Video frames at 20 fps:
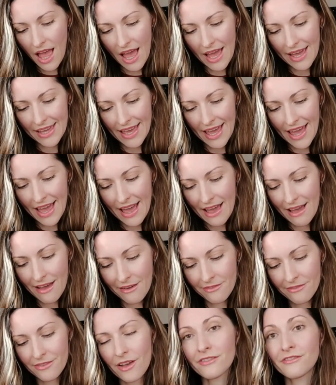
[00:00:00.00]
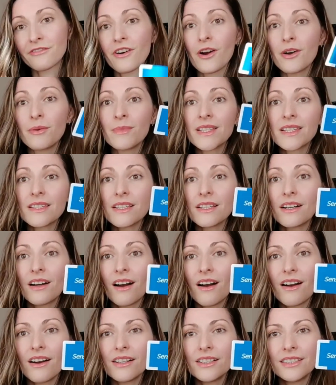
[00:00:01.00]
I have a pharmacy
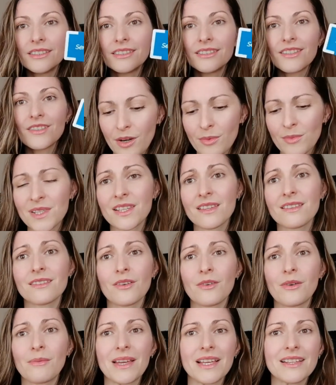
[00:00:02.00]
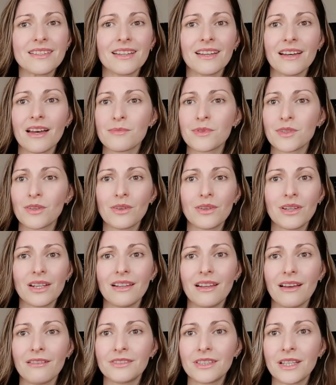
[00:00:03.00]
card. Pharmacies are amazing. I
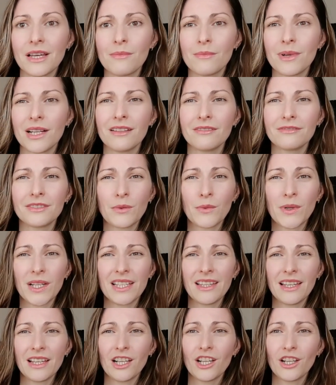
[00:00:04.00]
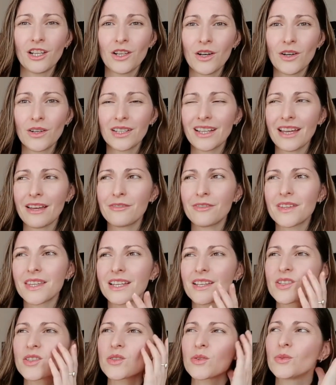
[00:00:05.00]
absolutely love them. I love the way they look.
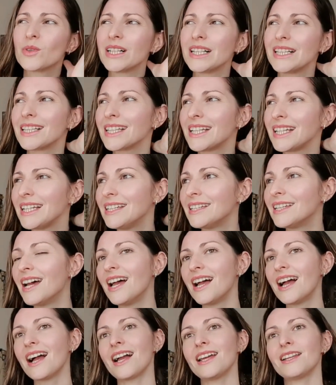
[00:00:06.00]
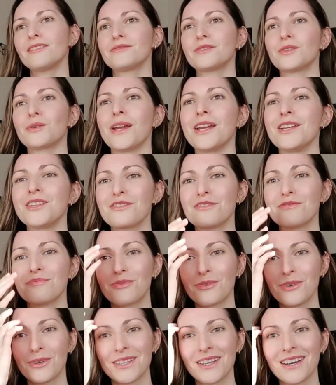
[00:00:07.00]
Everything's so clean. I love the range
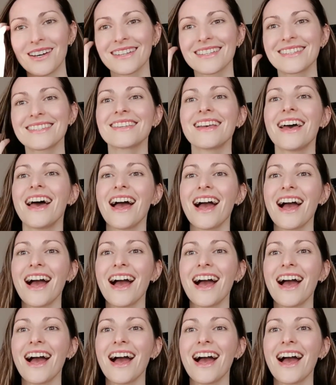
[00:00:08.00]
of products.